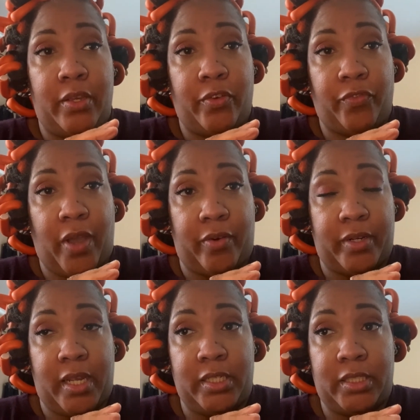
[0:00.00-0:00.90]

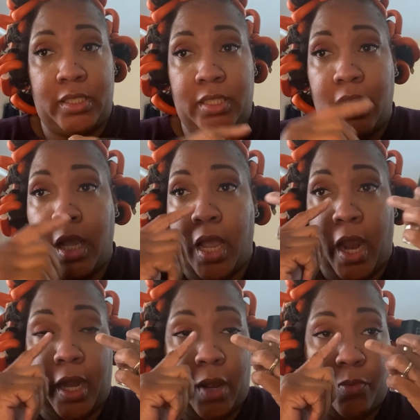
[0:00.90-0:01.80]
foundation, and
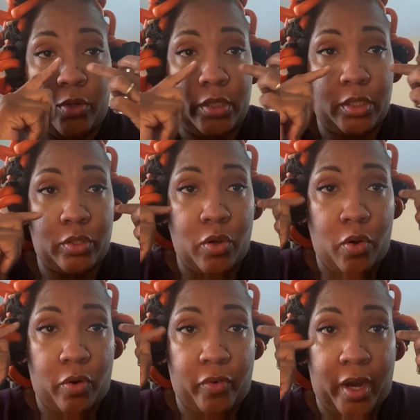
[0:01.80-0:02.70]
I'm going to just go
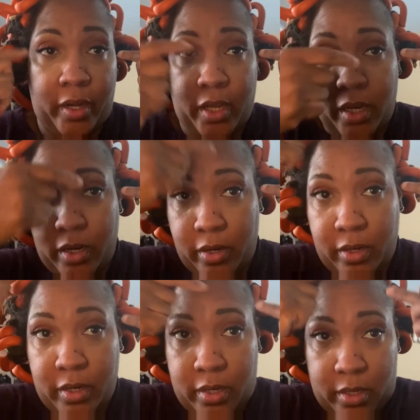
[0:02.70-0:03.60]
around here,
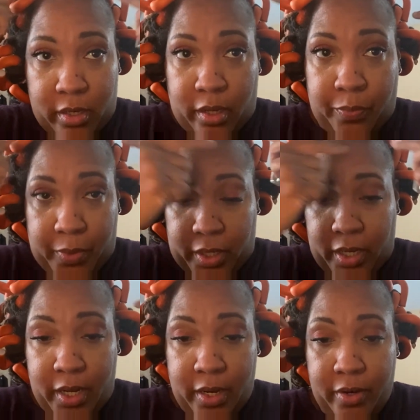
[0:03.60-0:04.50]
up in
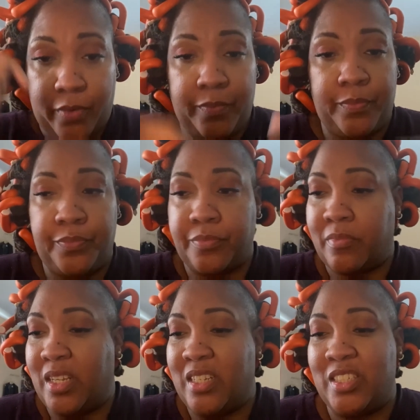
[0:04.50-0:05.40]
here,
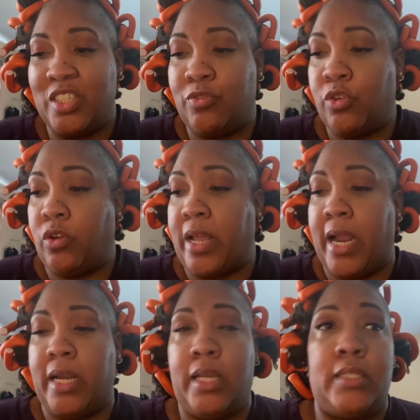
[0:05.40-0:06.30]
just real light,
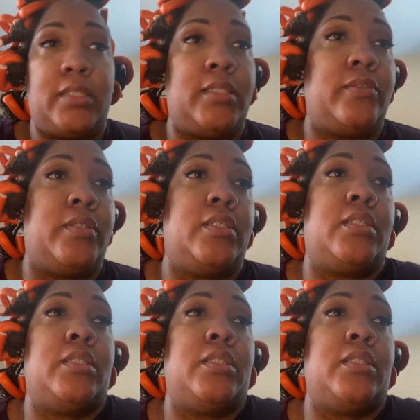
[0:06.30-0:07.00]
nothing serious,